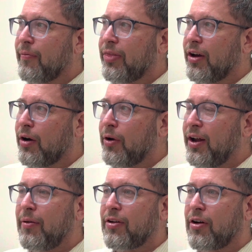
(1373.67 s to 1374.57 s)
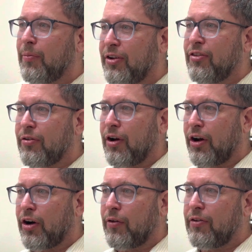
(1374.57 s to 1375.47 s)
one hand, competition is
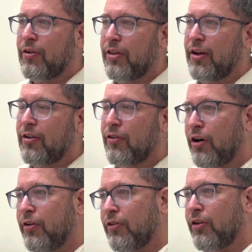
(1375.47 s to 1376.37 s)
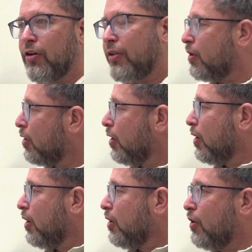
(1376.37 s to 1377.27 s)
not always a good thing, because you're always looking over
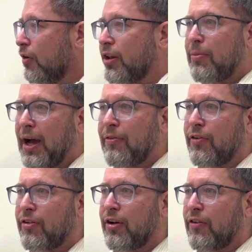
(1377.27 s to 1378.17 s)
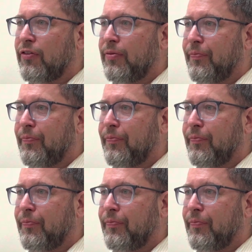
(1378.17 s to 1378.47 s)
you don't get to be happy with yourself.